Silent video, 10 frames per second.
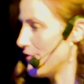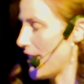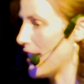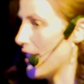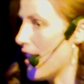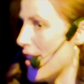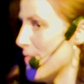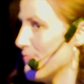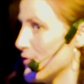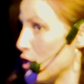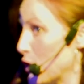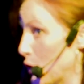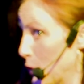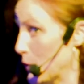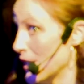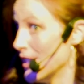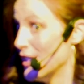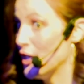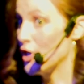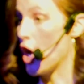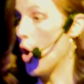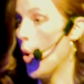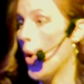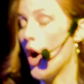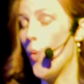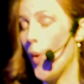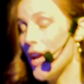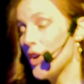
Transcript: of fate um, to go way